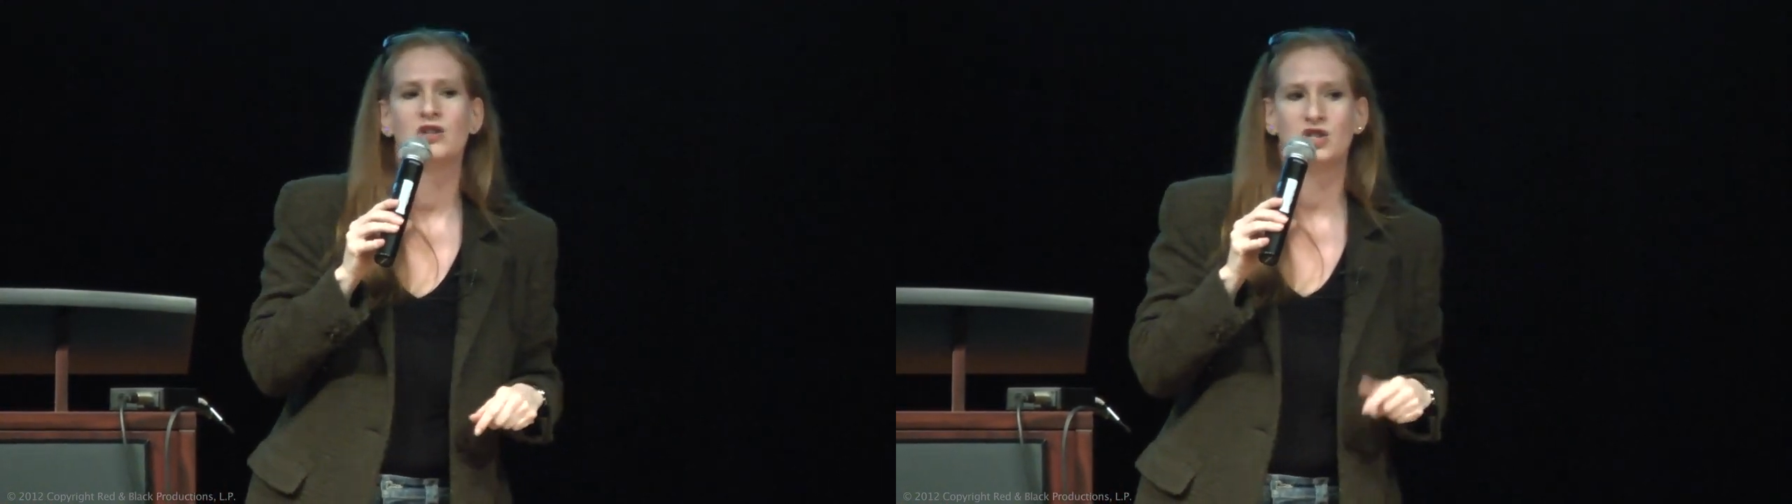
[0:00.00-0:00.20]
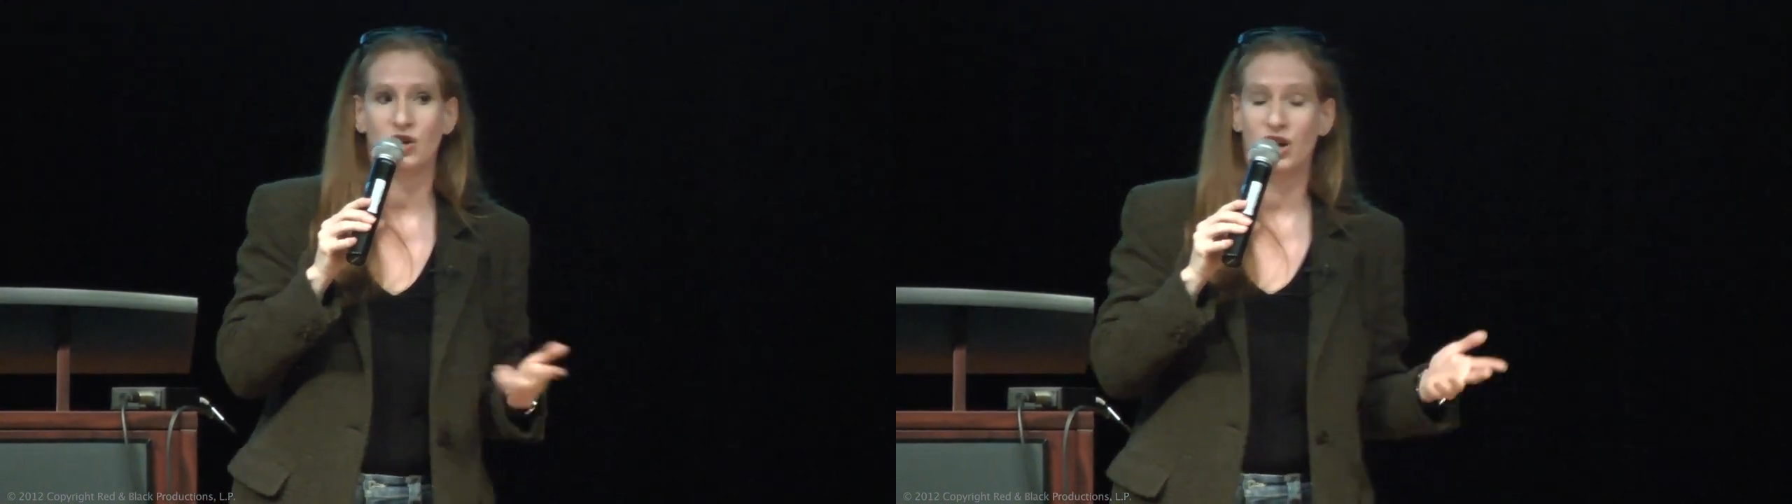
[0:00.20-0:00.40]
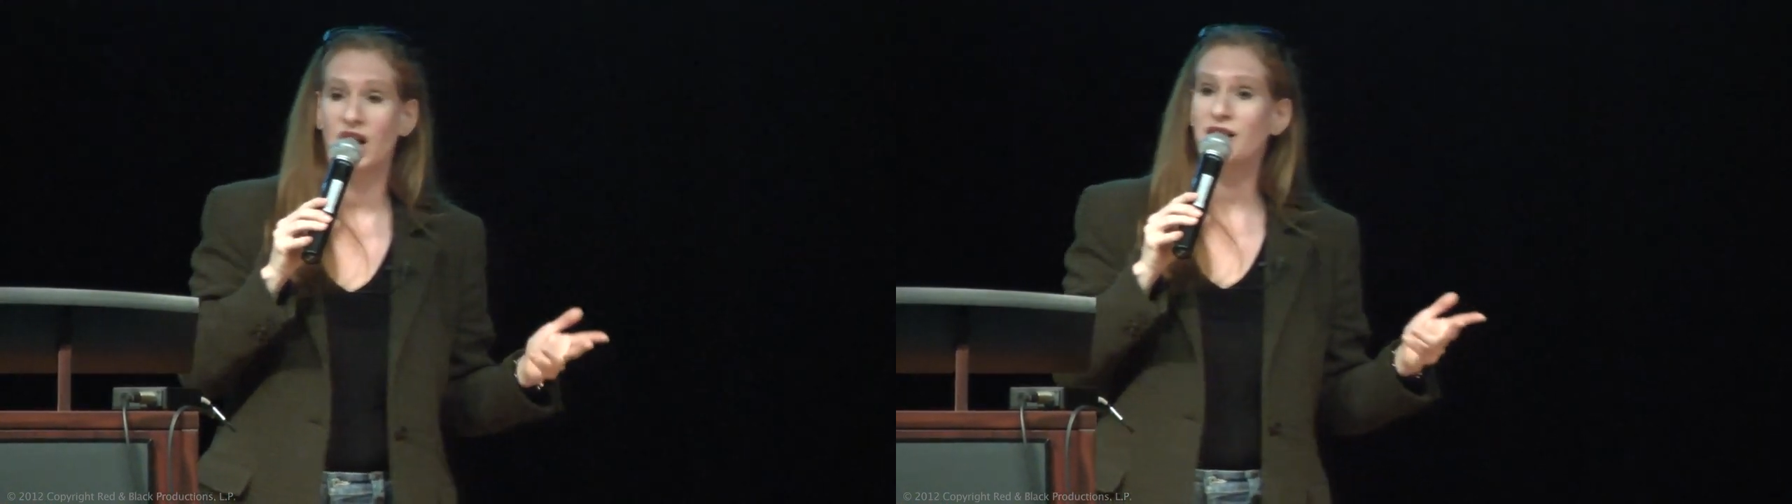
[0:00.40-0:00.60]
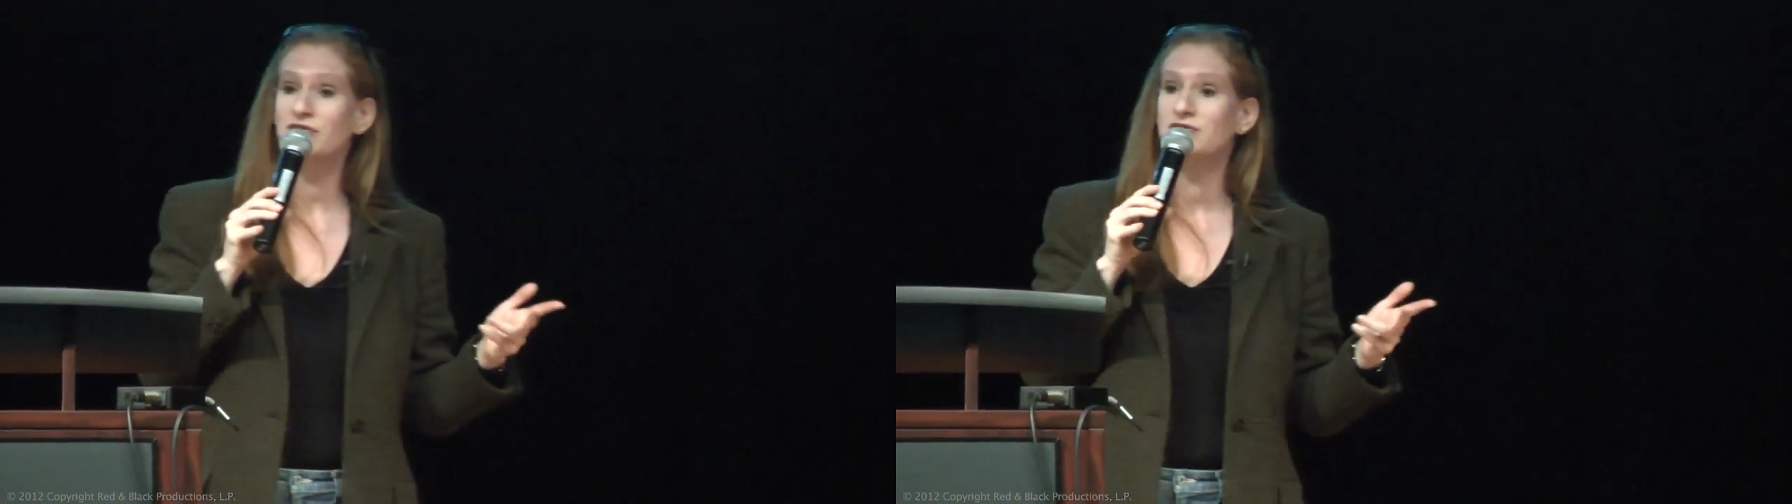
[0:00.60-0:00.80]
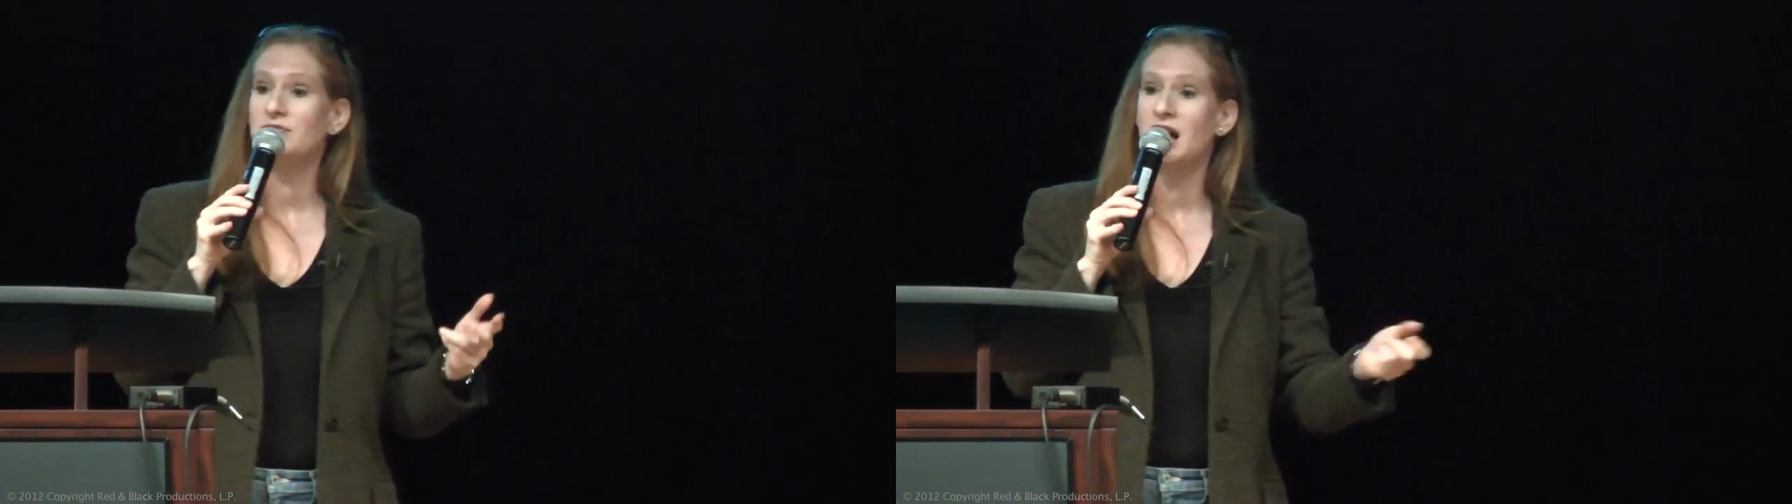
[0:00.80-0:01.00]
Sure
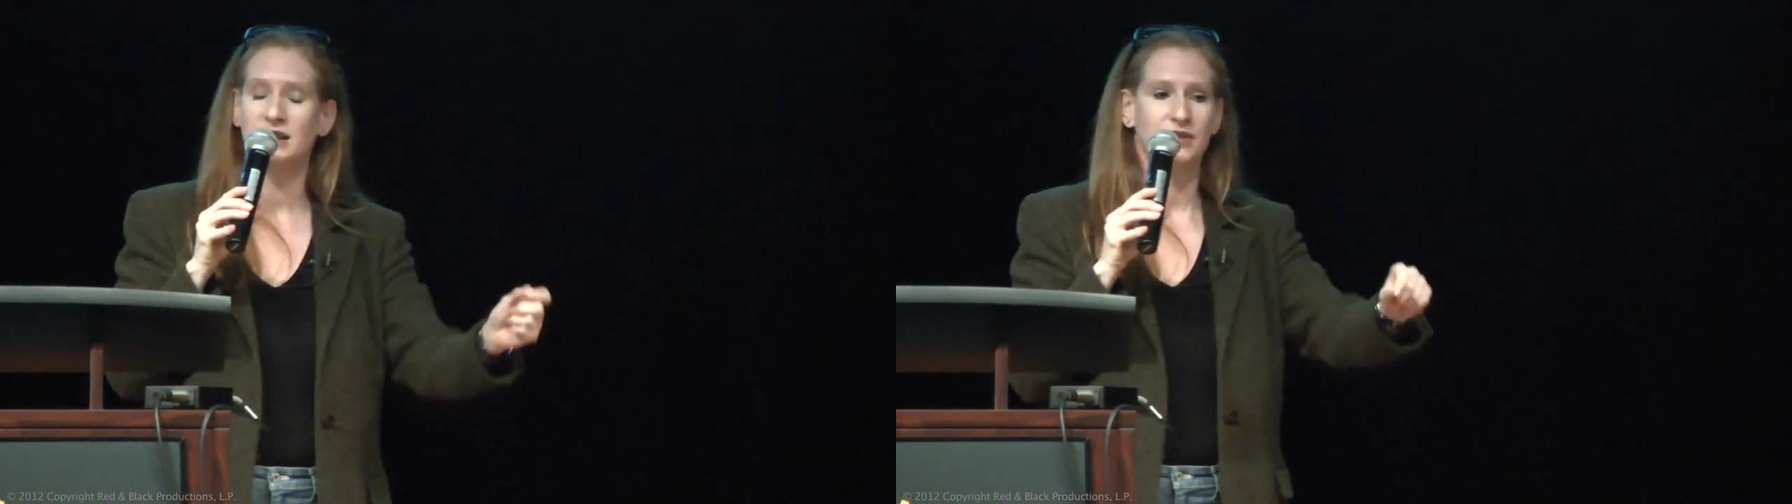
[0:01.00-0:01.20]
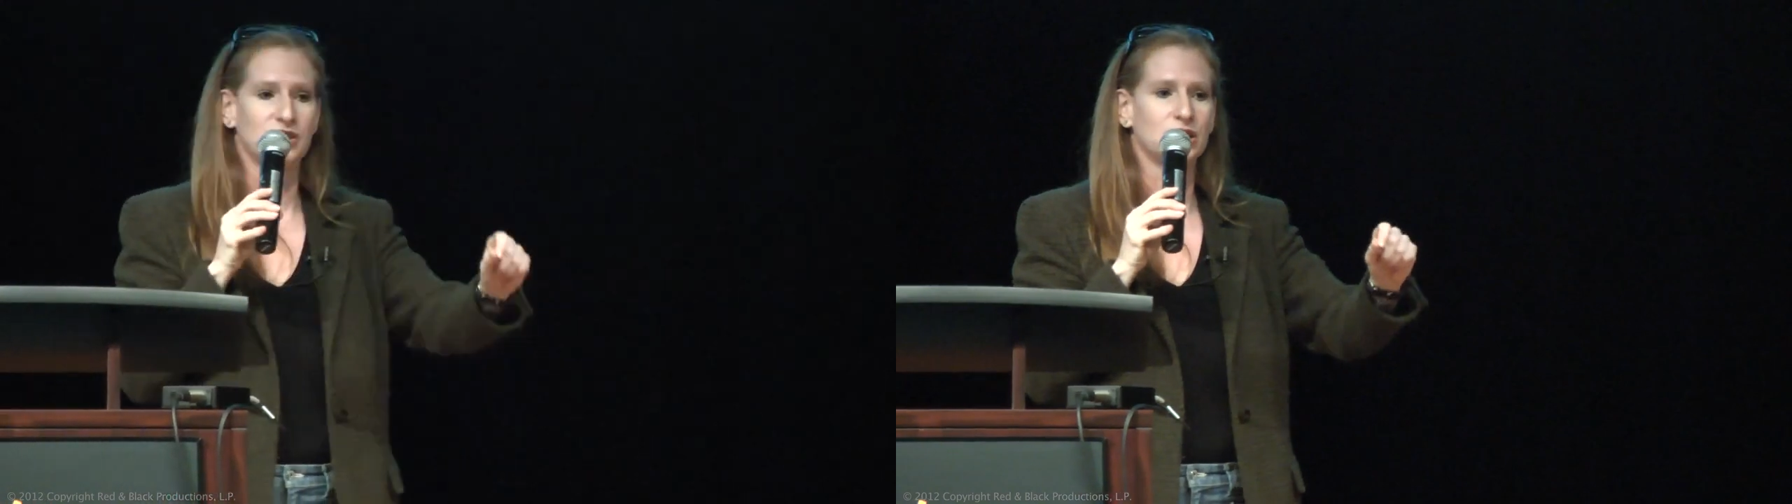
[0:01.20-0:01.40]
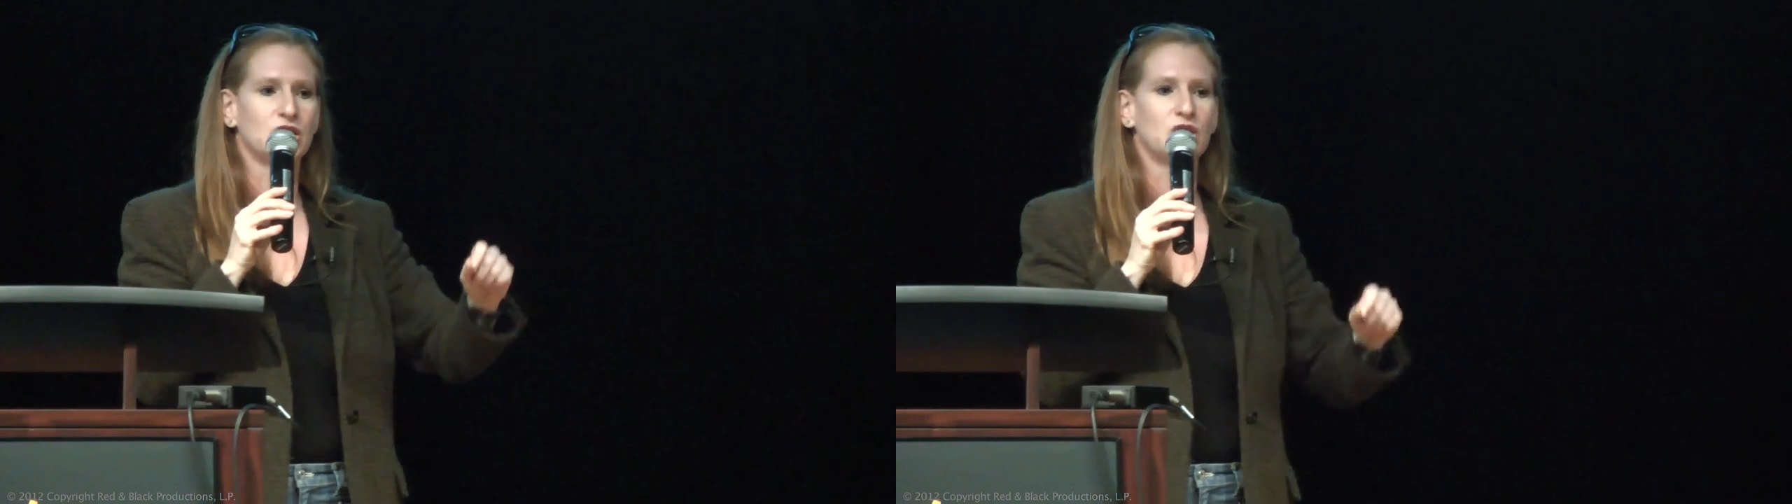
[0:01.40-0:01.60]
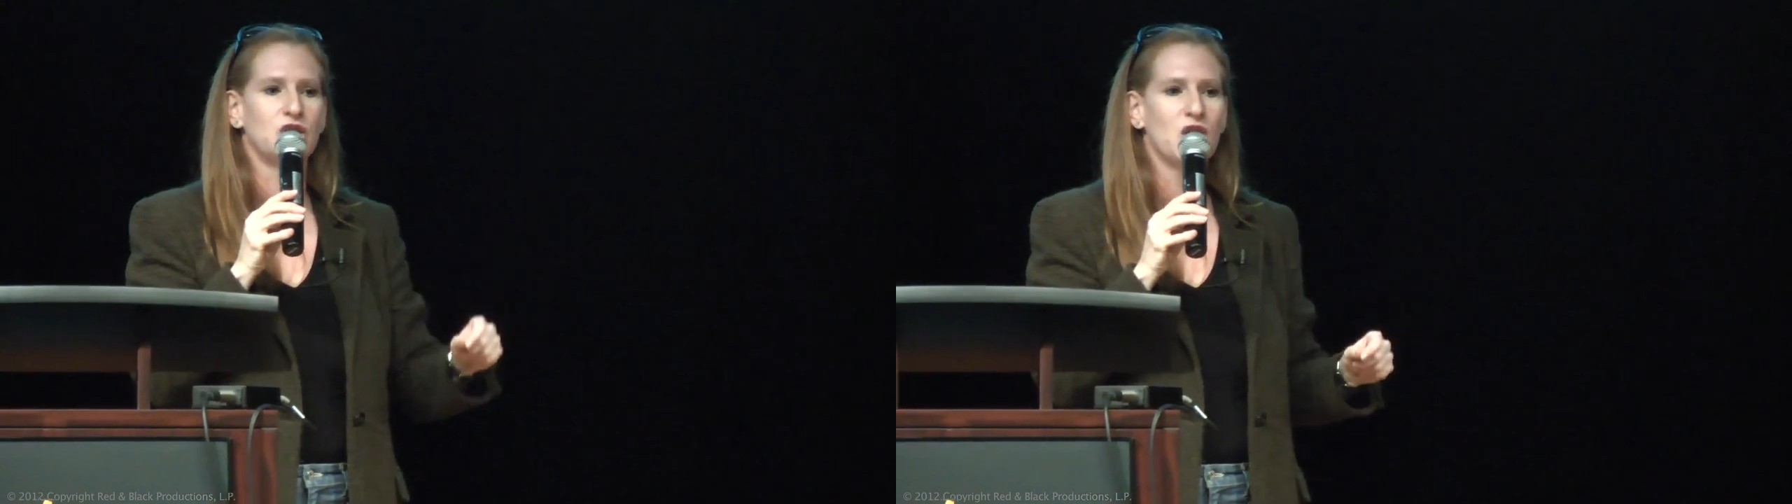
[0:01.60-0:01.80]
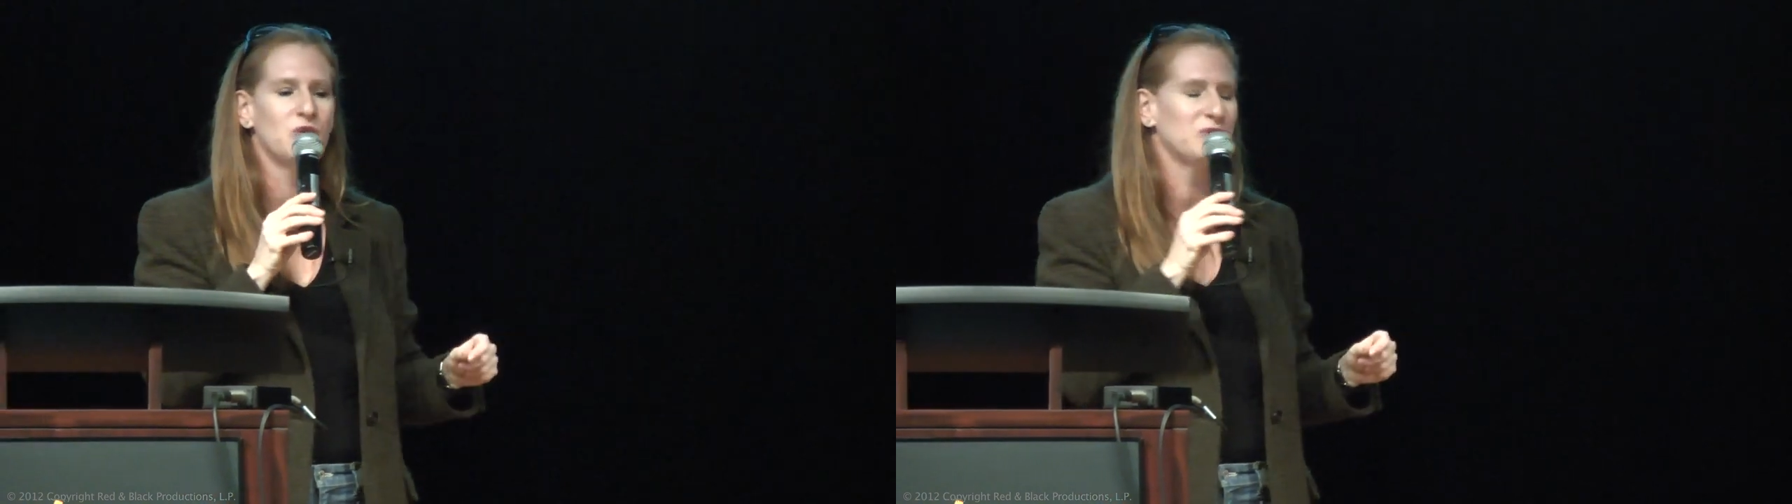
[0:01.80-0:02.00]
enough, I left a little
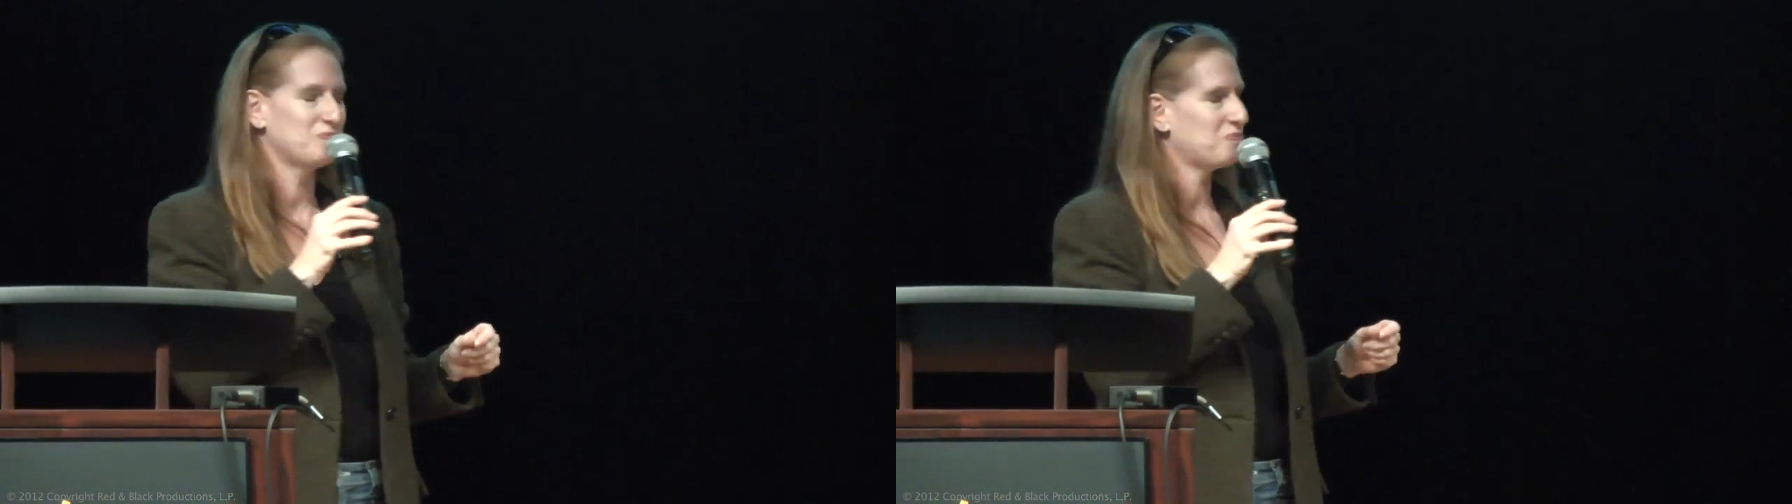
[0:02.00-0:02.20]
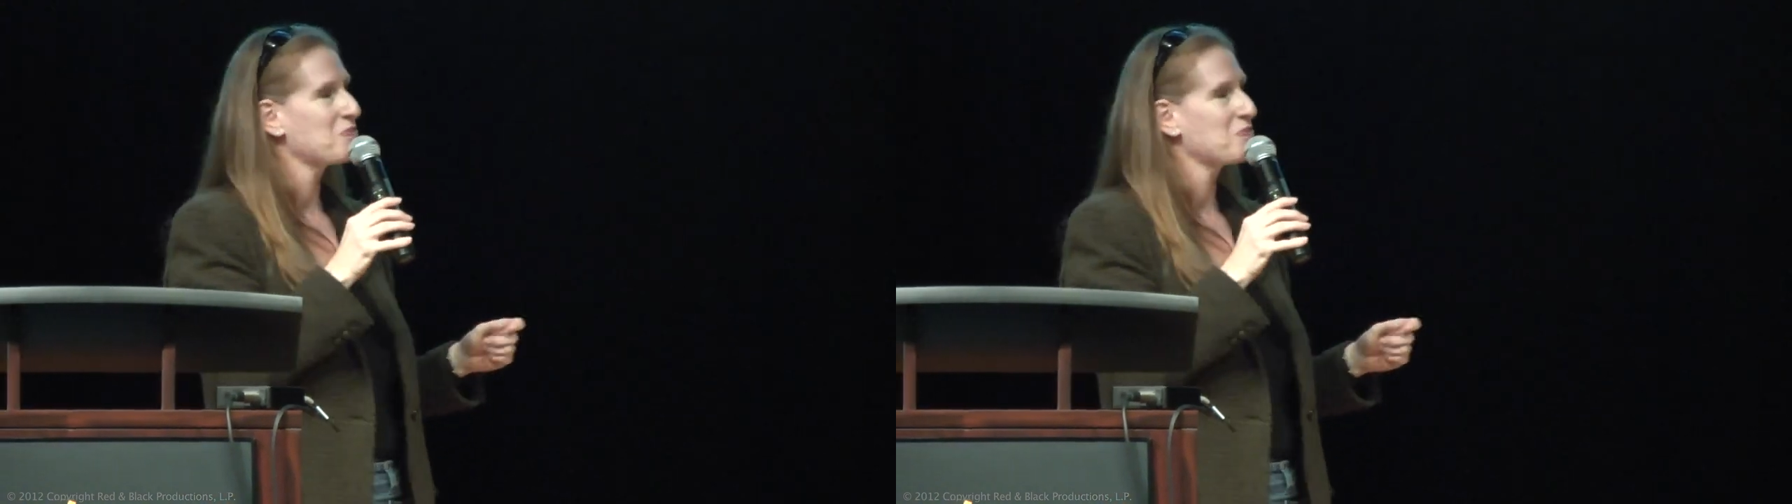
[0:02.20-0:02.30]
note